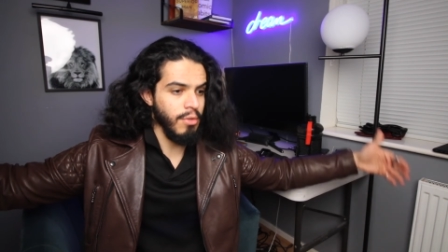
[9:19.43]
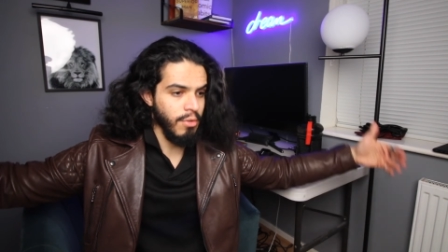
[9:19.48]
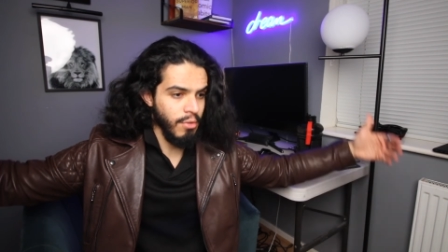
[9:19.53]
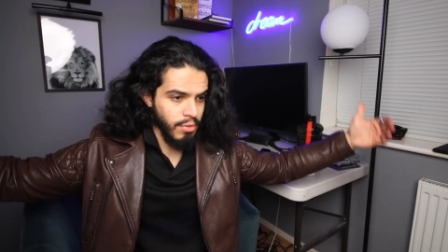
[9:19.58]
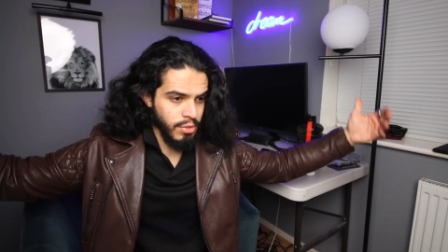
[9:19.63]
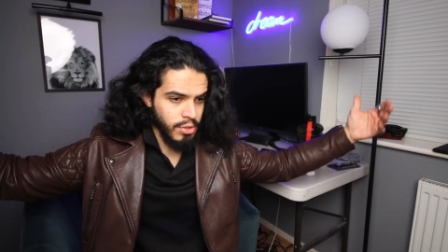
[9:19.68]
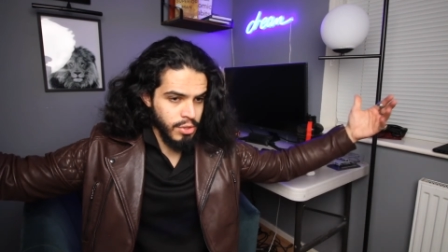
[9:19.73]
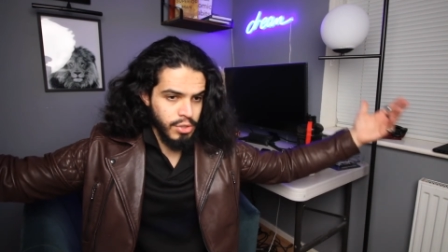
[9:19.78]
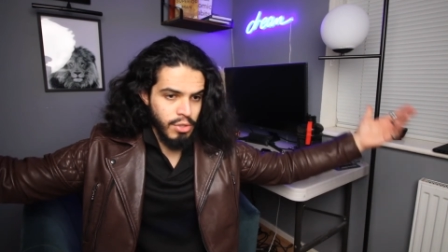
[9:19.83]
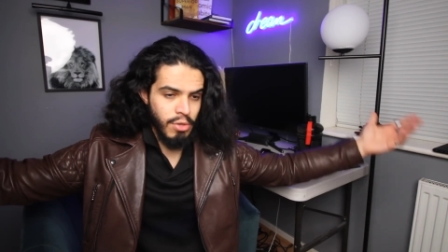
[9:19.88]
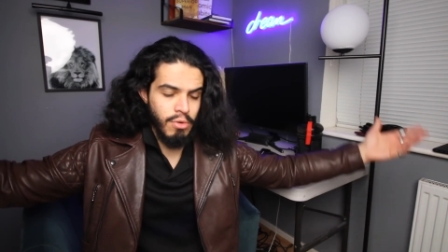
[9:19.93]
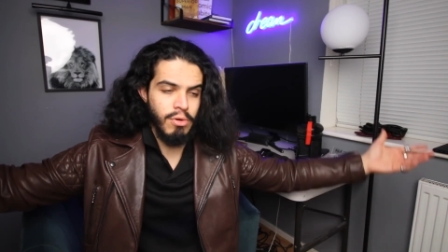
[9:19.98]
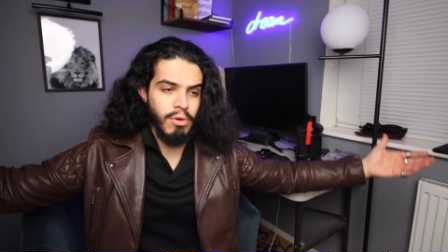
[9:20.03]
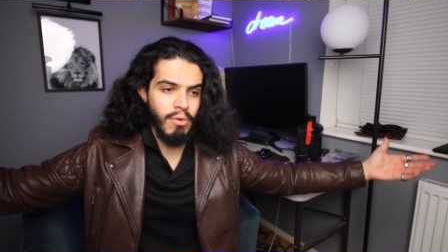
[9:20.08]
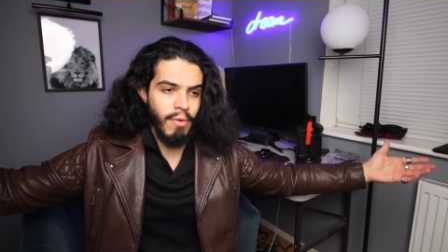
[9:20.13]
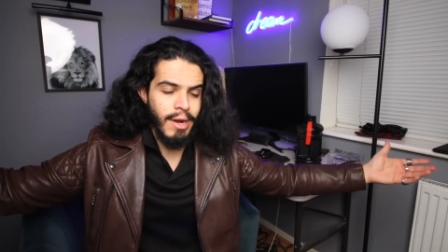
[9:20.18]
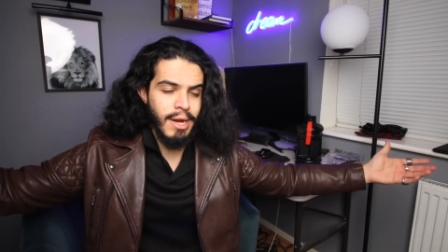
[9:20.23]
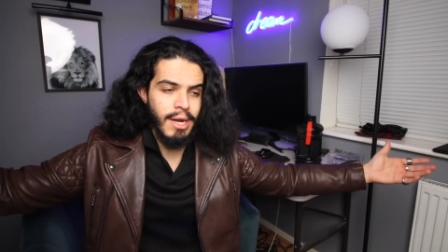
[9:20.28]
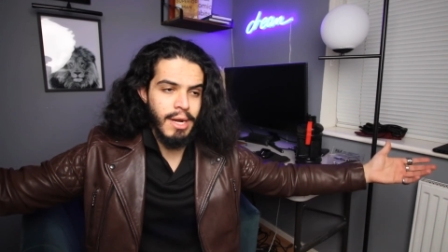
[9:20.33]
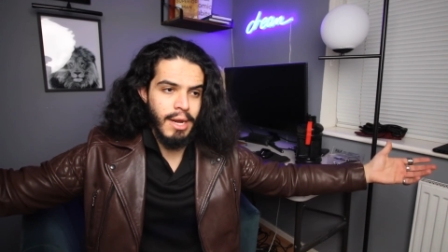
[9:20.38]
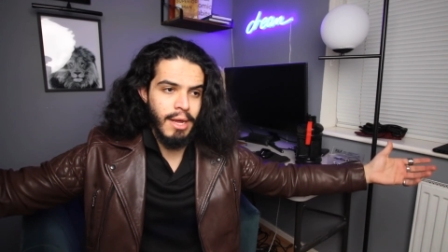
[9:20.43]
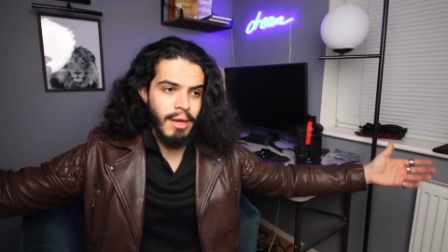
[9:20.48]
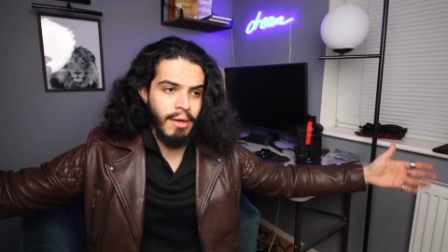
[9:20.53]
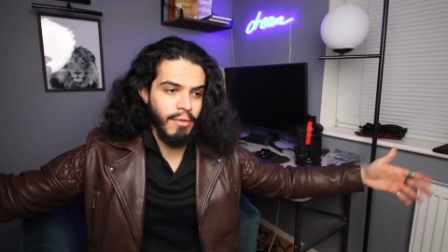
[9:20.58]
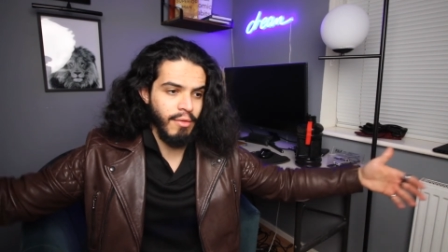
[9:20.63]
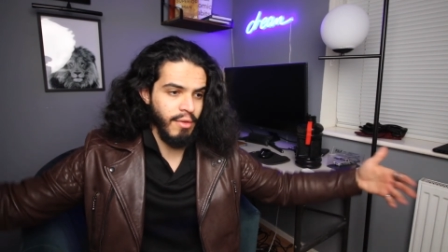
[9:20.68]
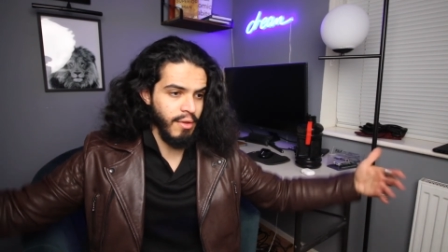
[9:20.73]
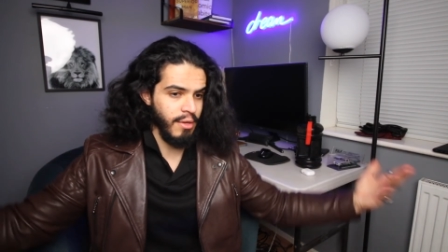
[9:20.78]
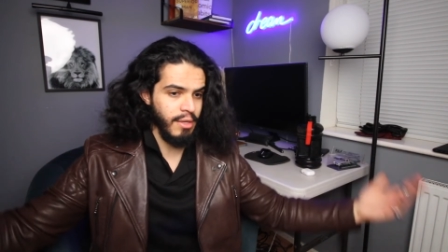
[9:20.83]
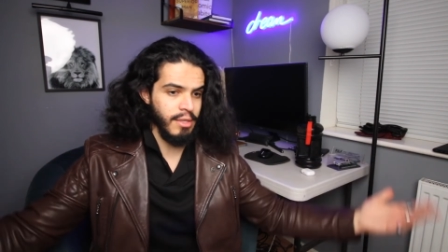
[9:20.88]
you're so great
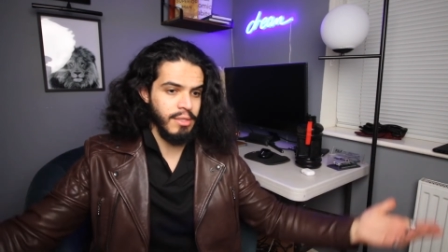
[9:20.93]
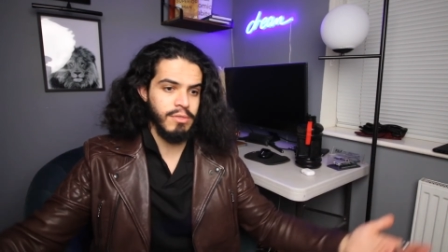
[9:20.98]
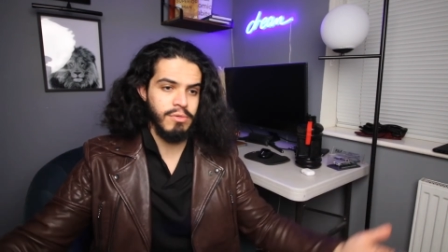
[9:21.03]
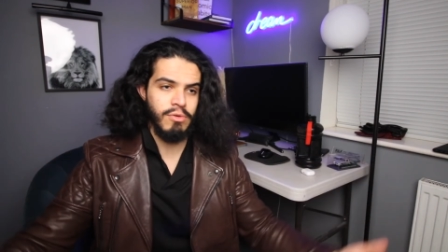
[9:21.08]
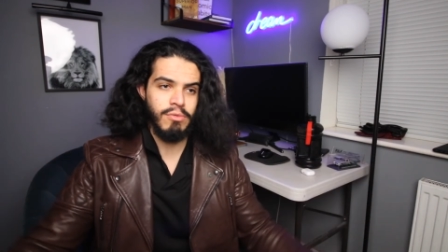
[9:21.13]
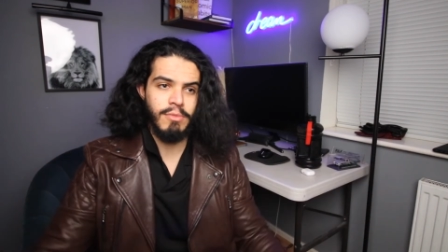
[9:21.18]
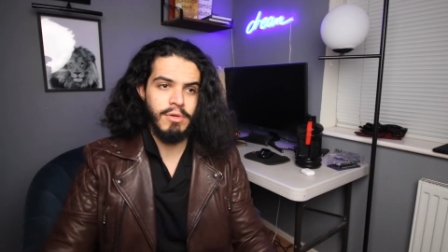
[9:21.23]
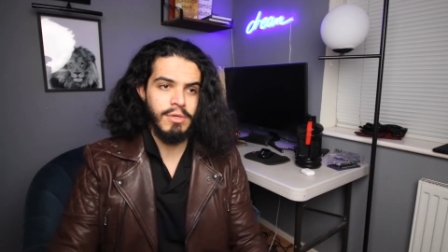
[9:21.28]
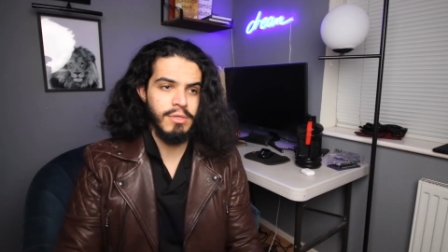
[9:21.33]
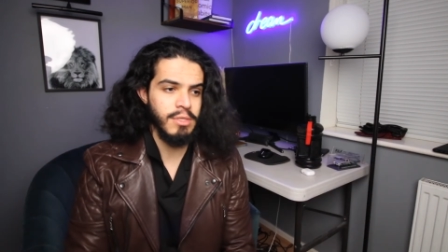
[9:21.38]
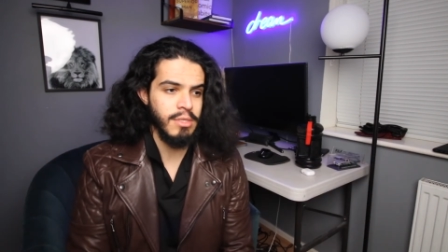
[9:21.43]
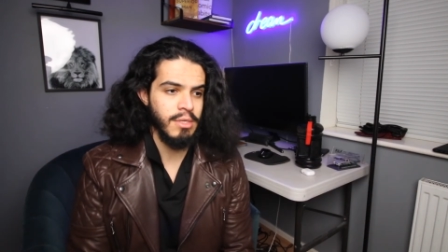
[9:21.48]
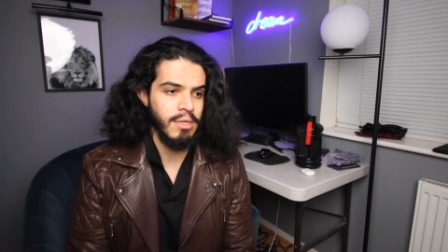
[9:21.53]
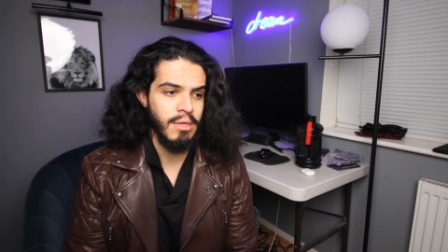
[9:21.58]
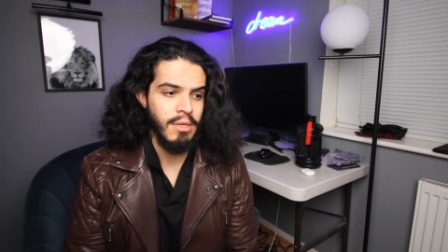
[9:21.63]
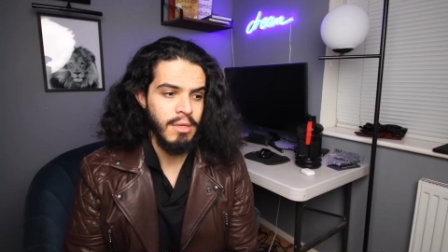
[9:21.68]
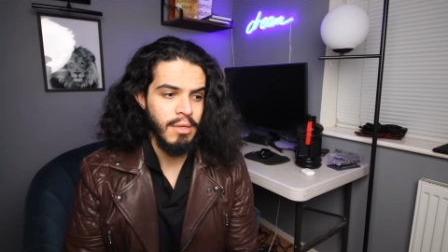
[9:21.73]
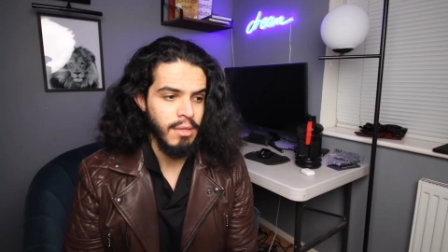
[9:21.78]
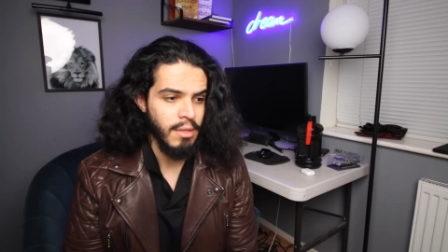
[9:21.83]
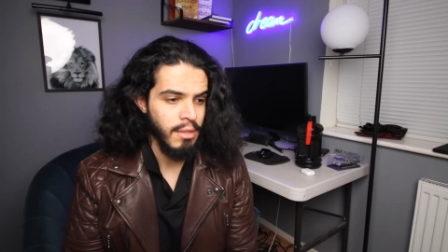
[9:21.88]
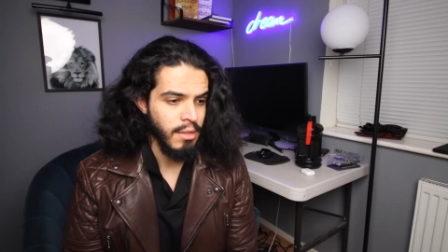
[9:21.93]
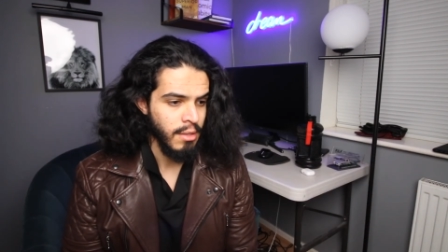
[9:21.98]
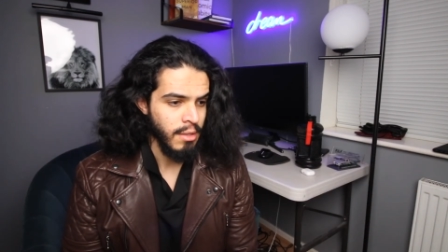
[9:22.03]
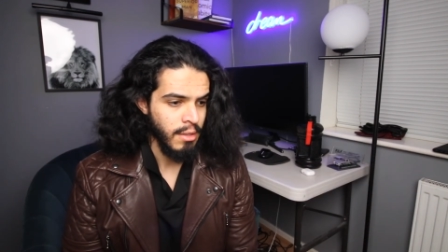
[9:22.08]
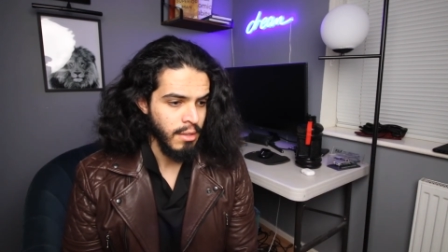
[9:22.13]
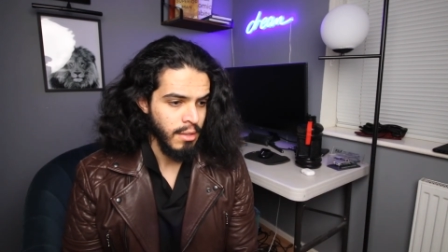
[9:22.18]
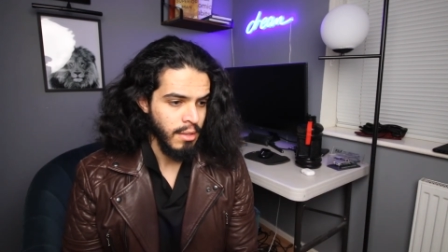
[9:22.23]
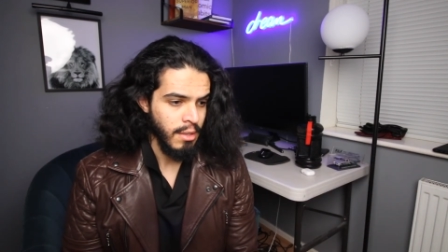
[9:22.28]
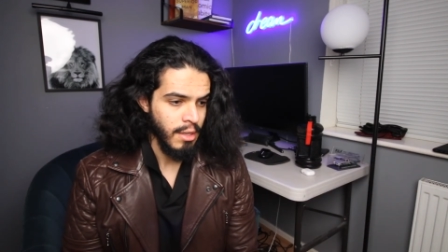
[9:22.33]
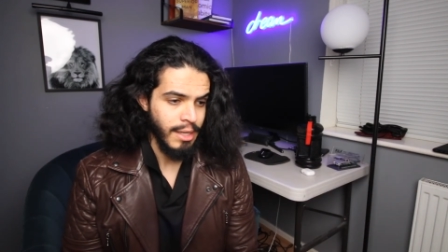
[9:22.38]
now that it's almost
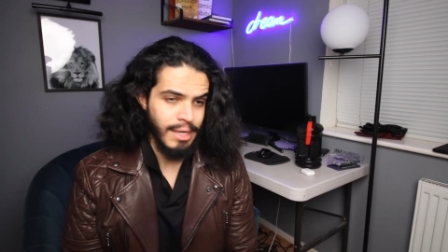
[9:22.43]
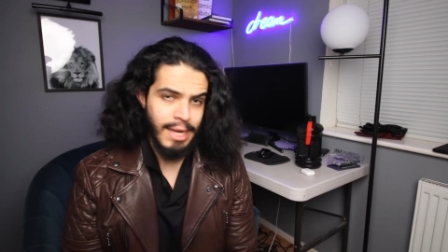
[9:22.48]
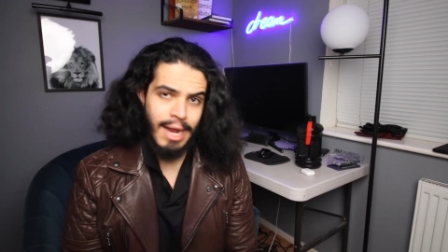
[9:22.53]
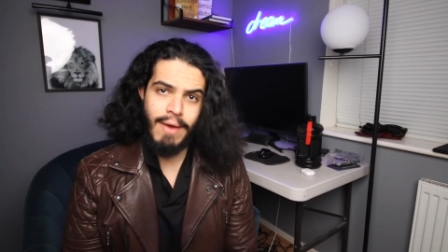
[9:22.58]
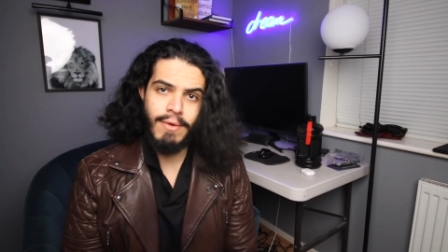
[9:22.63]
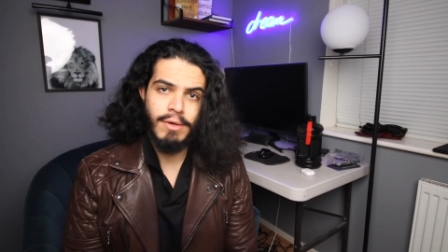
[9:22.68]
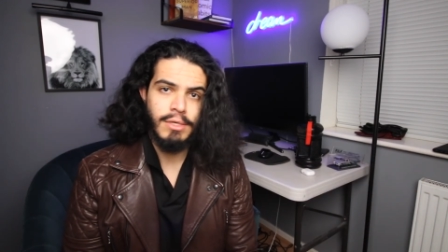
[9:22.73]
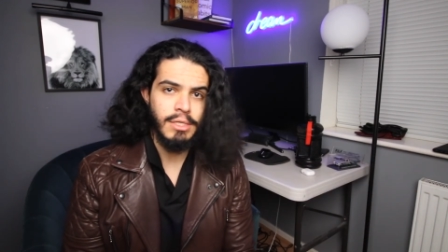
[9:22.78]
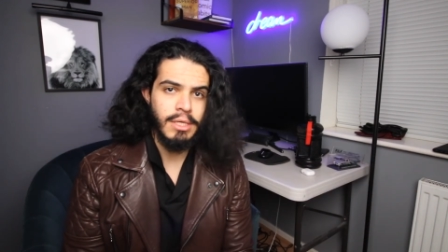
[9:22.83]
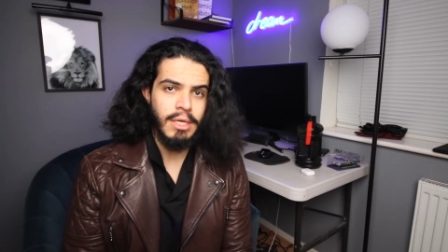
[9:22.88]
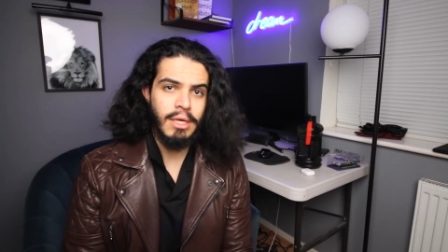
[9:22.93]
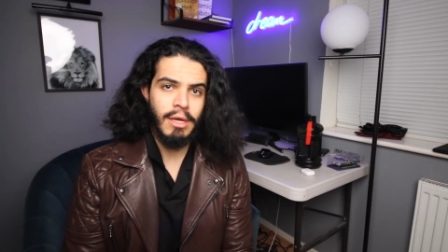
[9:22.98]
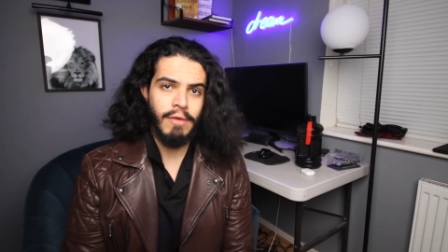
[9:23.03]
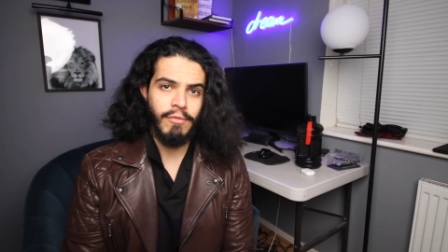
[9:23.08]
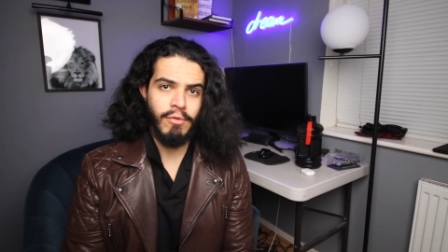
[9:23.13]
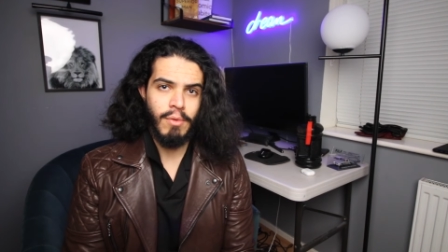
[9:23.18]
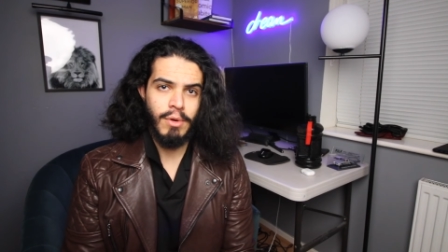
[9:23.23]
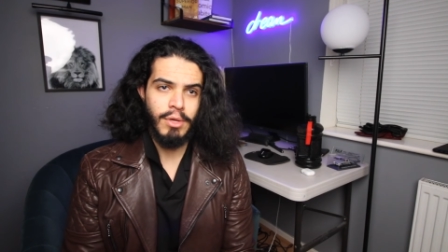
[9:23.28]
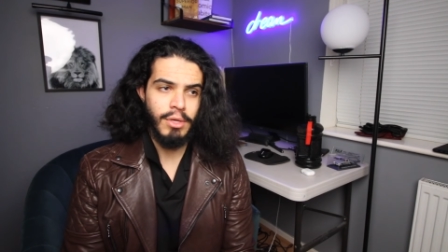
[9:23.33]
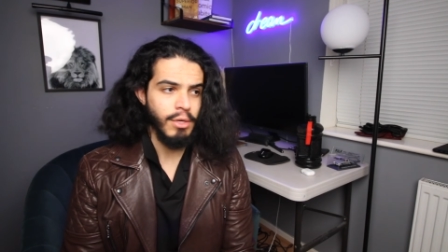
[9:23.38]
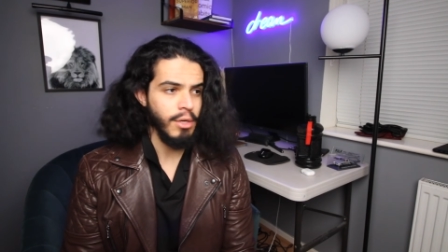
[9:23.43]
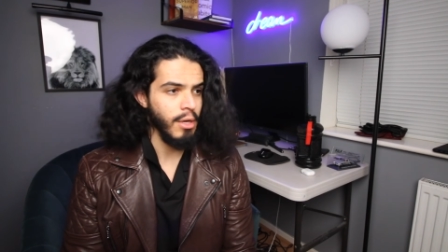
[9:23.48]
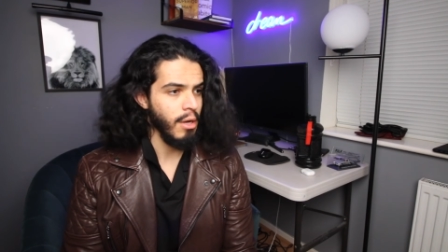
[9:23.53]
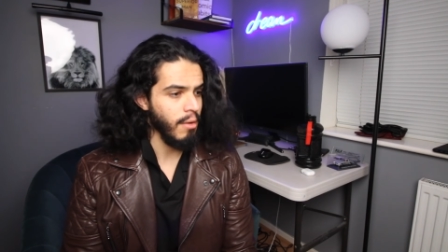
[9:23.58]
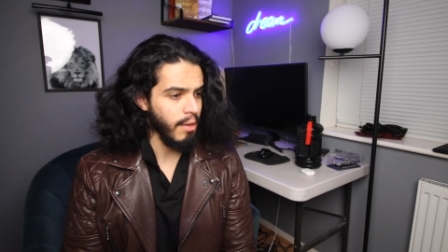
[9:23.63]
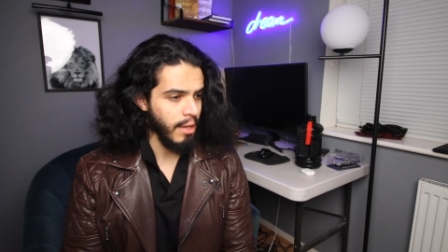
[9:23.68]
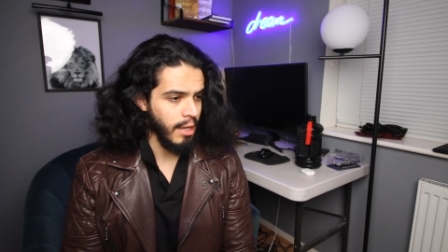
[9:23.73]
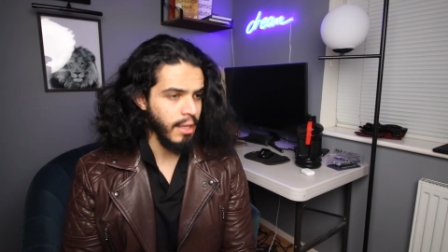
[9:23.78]
a guarantee everywhere you go.